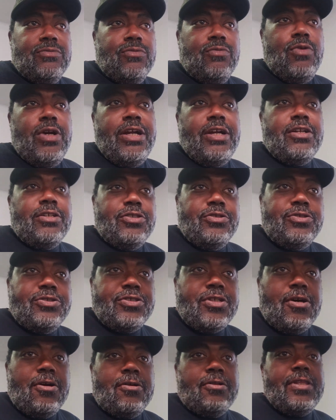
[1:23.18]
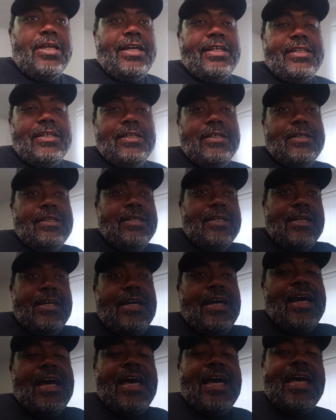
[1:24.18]
where you saw that uh,
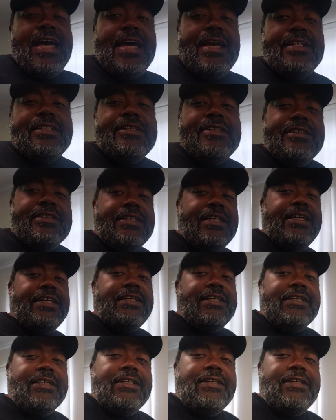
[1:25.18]
I had to take.